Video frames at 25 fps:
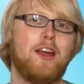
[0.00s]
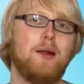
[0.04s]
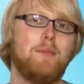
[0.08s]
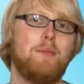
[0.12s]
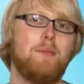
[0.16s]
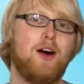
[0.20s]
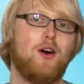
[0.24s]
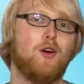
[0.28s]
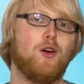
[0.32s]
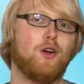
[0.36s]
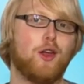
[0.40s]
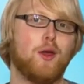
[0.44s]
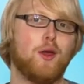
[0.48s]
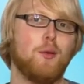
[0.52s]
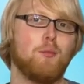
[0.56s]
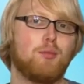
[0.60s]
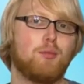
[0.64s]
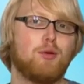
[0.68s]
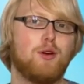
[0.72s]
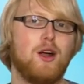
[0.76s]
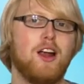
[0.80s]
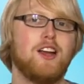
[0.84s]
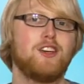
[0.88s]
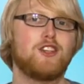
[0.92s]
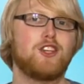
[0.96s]
about
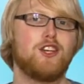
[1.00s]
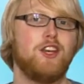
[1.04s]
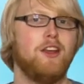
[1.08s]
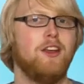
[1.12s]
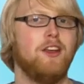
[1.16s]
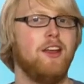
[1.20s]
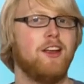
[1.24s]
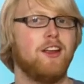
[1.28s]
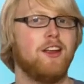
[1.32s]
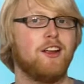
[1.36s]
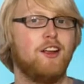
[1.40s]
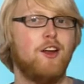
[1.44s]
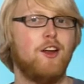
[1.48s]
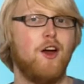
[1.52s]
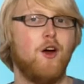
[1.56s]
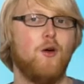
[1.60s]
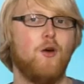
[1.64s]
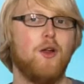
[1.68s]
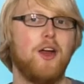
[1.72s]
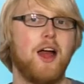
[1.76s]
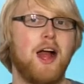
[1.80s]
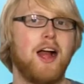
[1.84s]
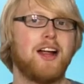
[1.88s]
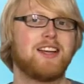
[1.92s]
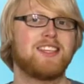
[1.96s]
compression and
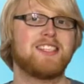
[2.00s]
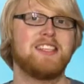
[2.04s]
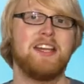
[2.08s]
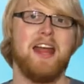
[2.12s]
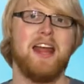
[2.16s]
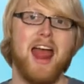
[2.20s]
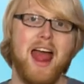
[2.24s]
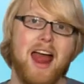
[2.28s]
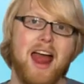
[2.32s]
codecs and